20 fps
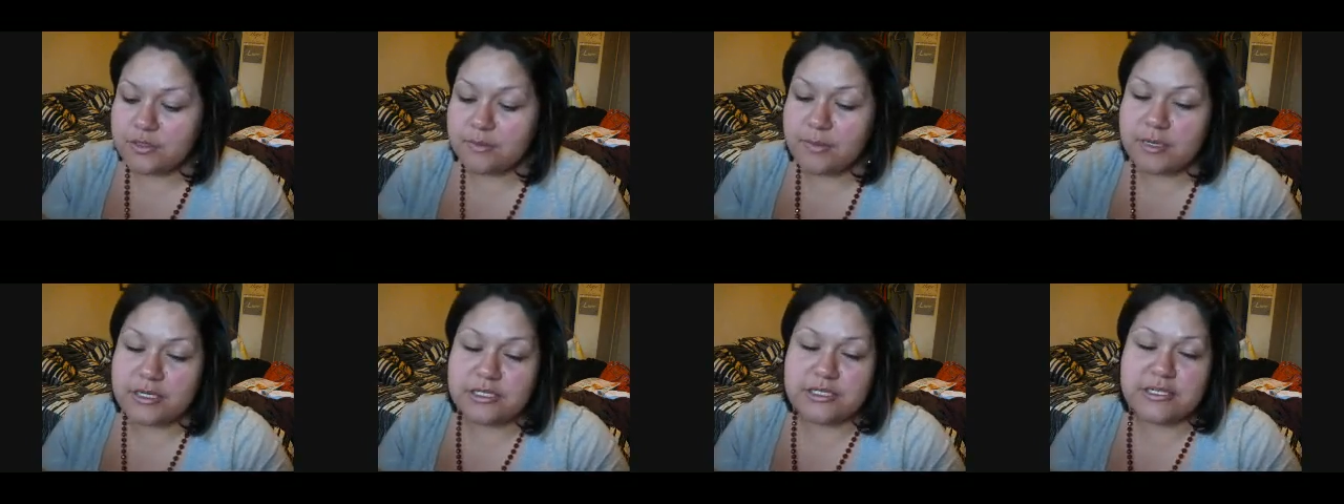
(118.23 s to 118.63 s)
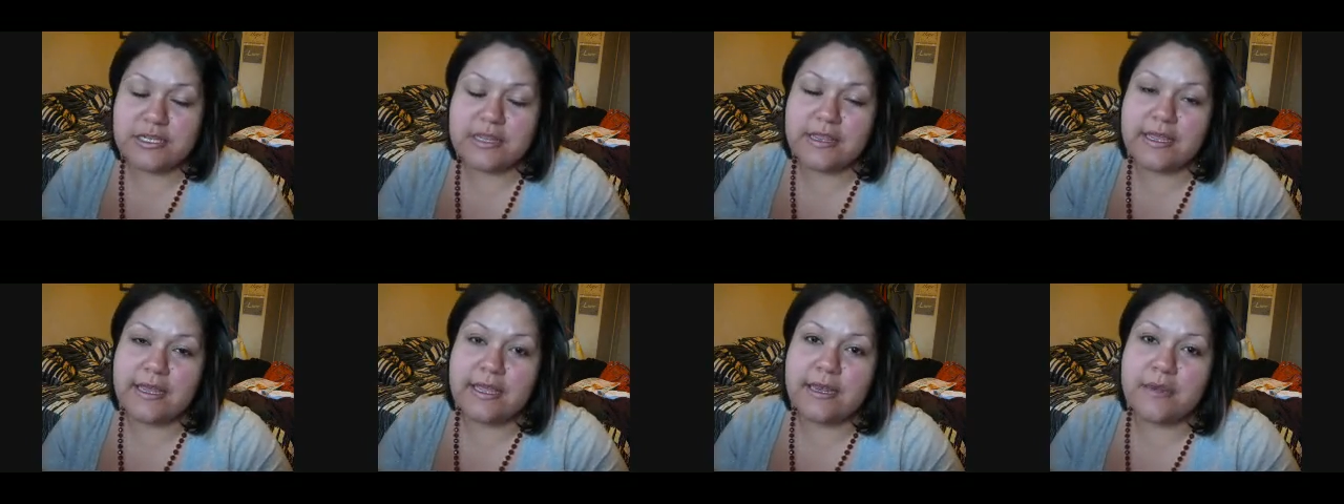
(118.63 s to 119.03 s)
So I'm actually
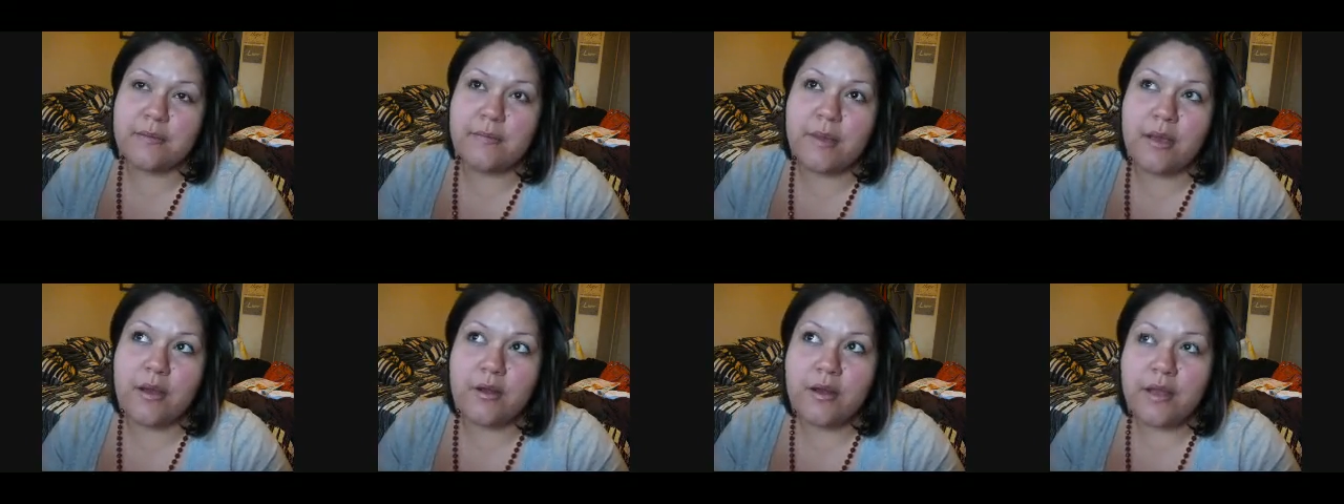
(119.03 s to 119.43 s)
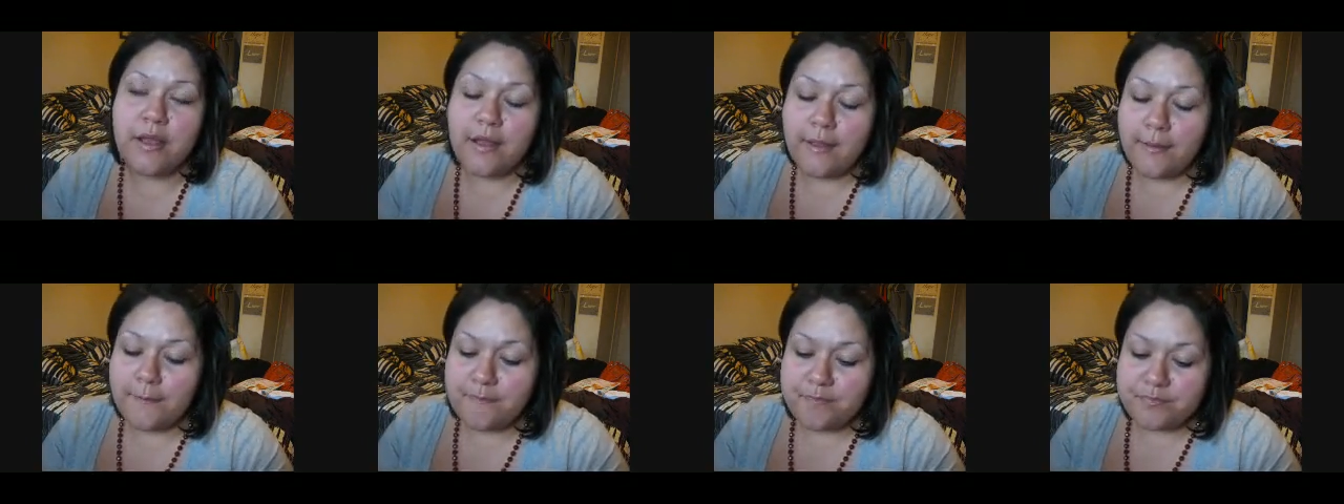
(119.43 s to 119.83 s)
thinking about
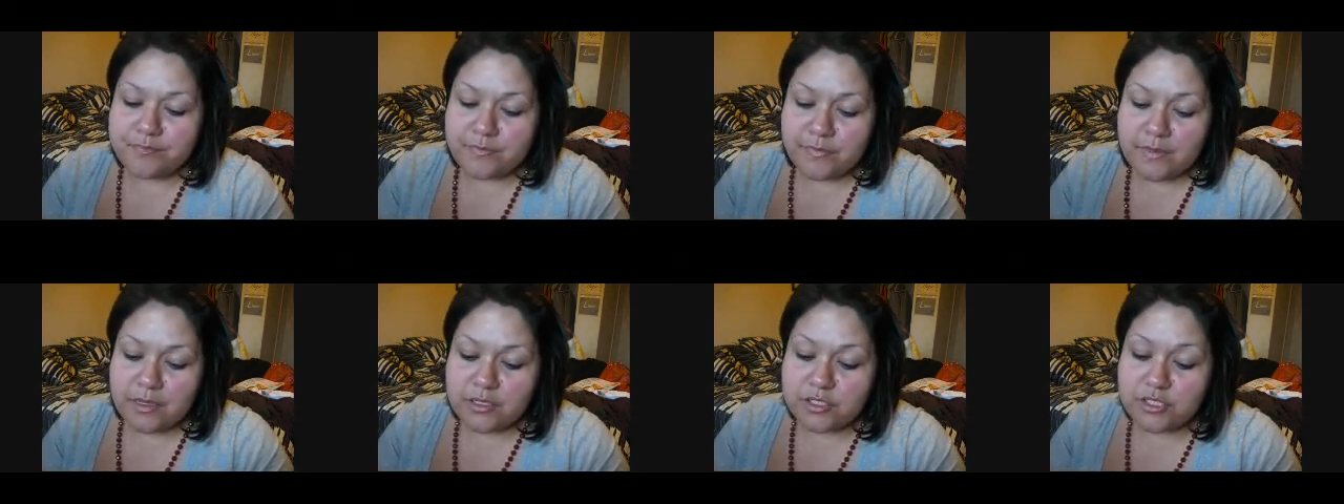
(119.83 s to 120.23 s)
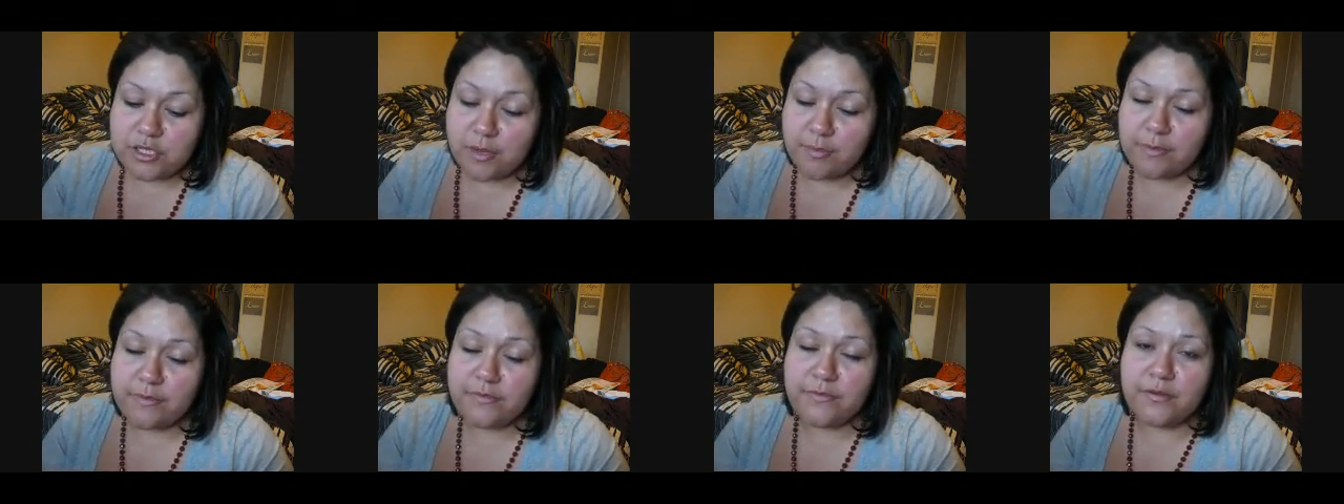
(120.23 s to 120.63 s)

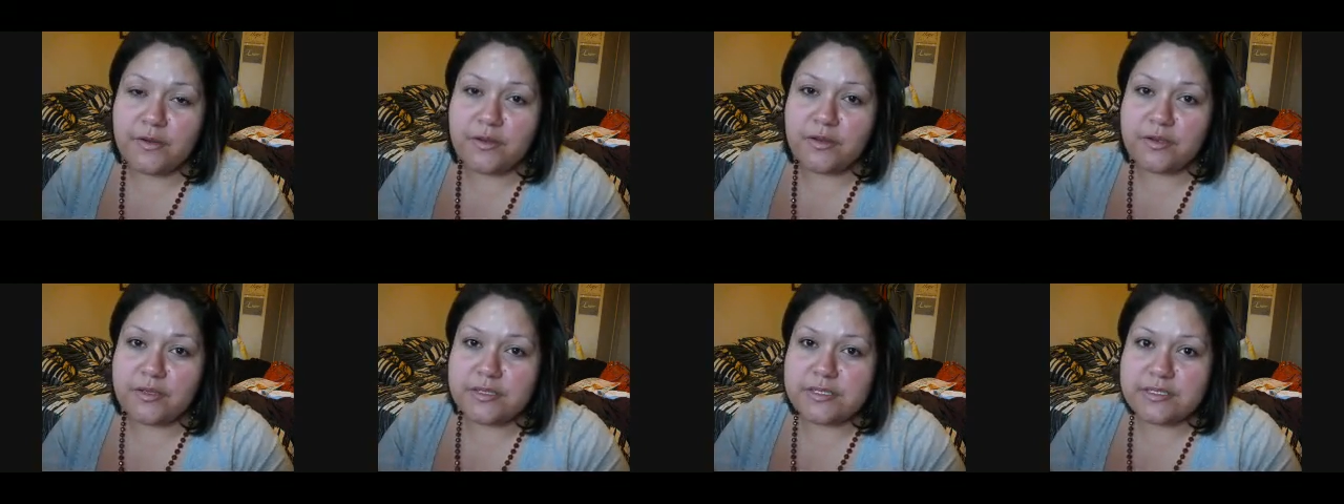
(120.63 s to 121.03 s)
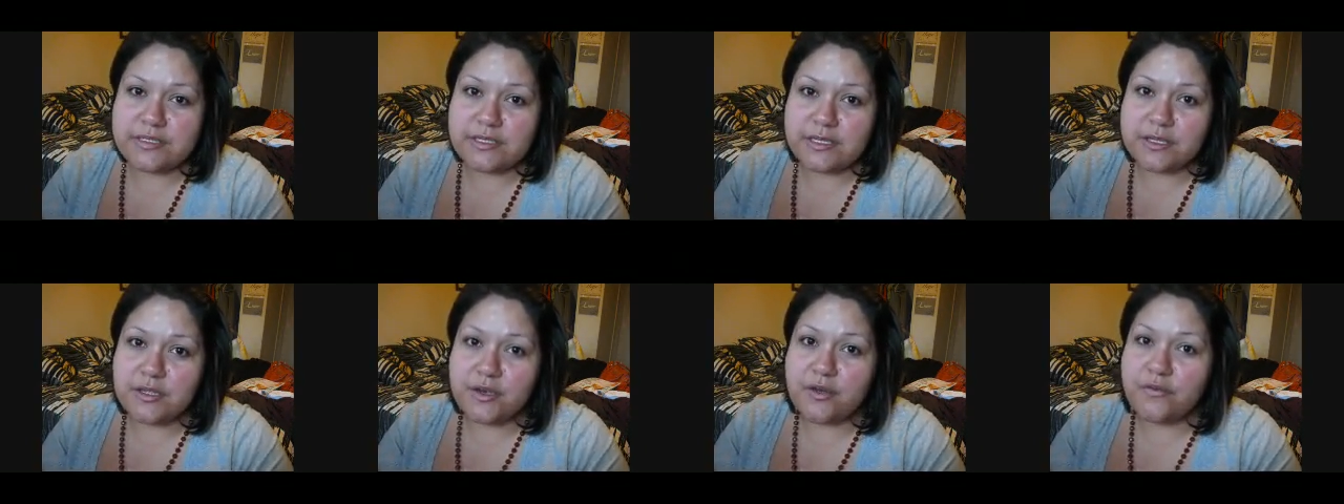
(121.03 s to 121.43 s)
shopping for a new
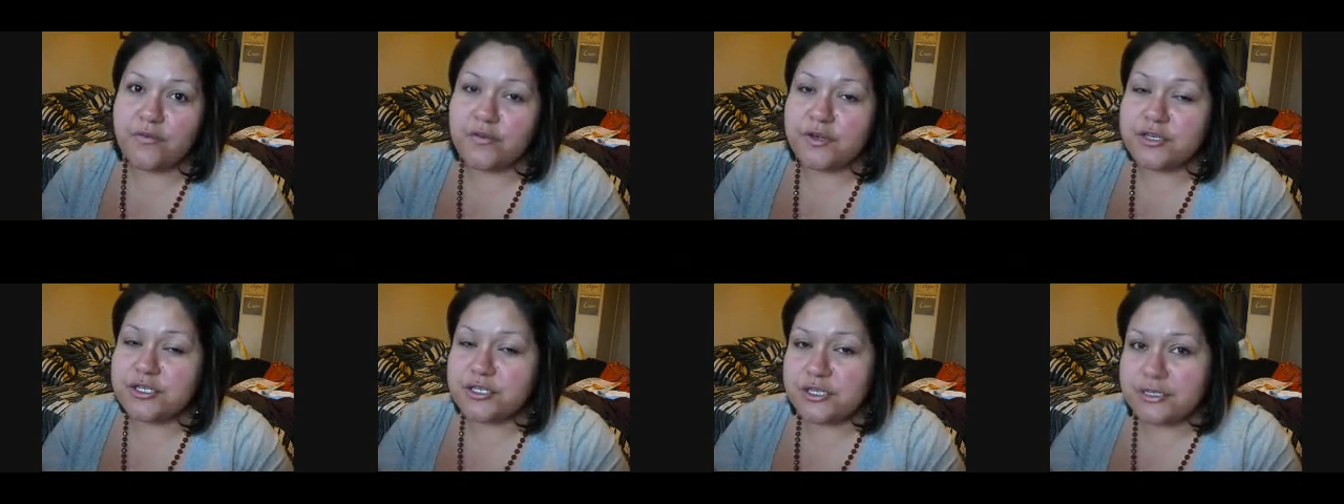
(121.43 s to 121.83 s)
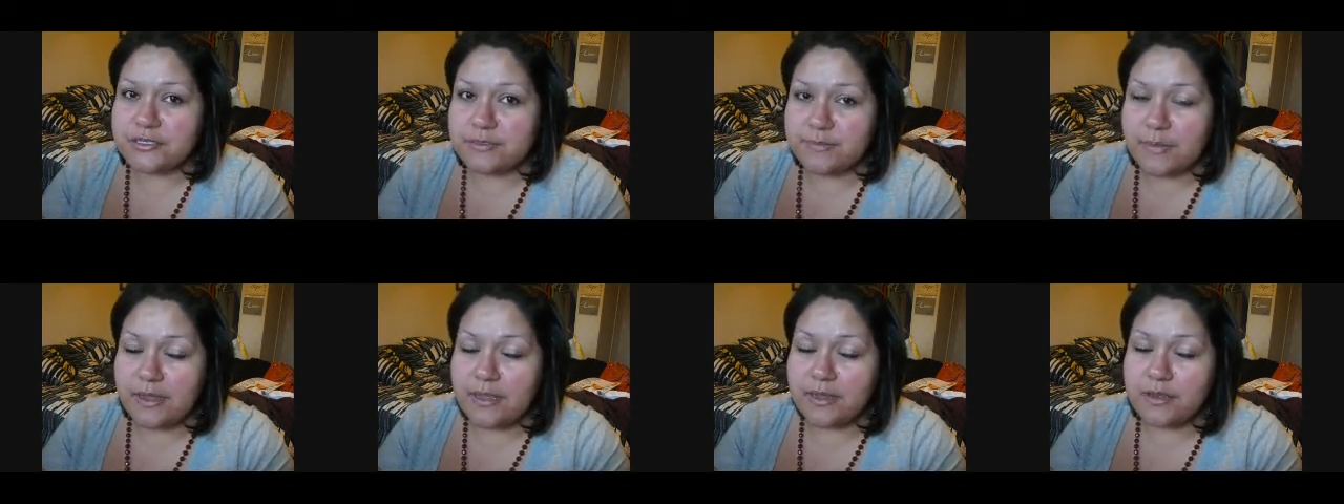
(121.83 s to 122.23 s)
concealer for
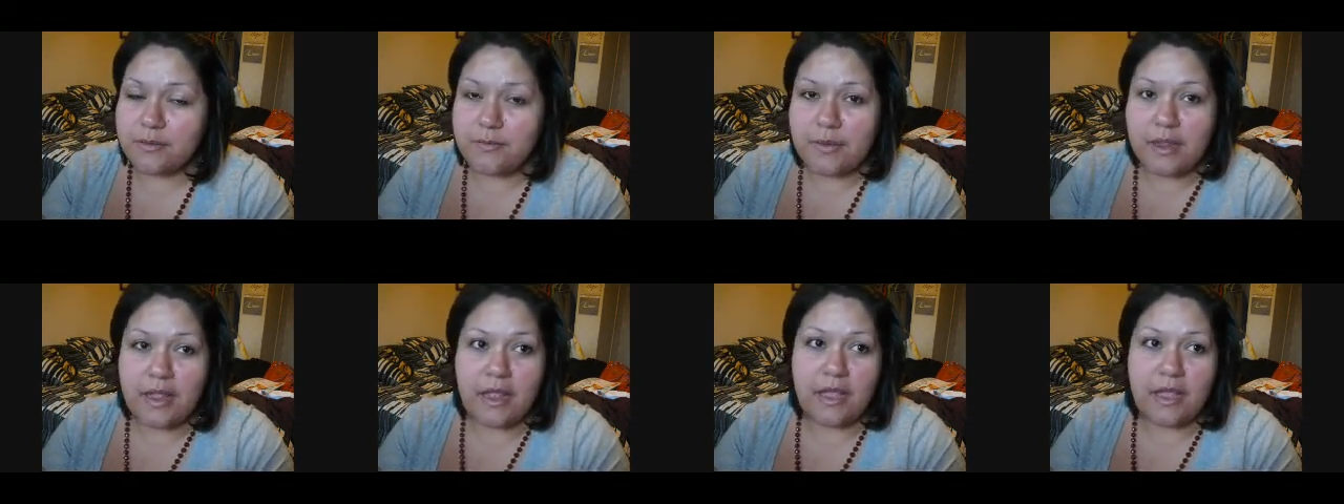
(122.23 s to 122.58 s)
just my under my